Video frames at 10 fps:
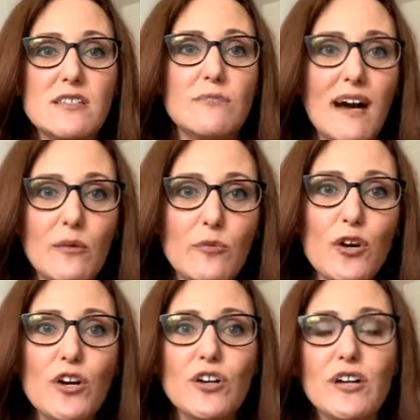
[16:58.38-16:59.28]
at
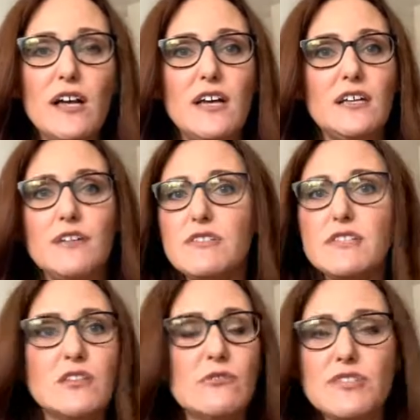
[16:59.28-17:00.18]
work.
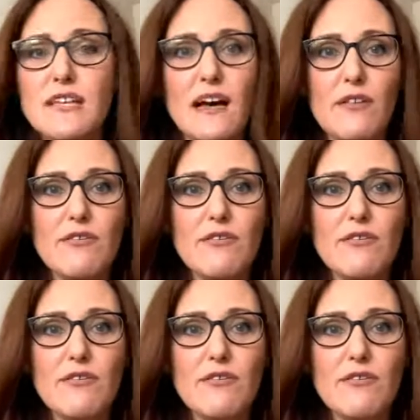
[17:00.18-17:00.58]
You see other